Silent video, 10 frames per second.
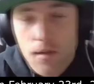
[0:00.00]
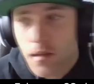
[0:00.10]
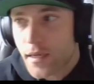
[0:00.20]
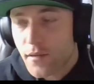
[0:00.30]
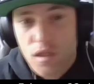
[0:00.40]

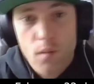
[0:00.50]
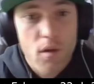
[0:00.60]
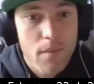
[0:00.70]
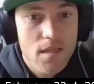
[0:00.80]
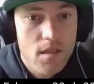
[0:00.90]
Like if
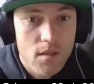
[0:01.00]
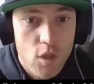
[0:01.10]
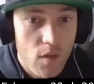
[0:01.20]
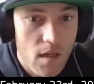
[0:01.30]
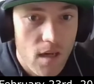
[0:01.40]
someone makes a
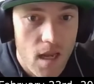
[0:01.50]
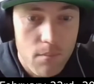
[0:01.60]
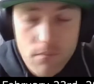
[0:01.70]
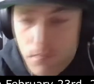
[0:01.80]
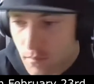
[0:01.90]
token
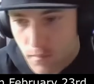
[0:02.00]
name,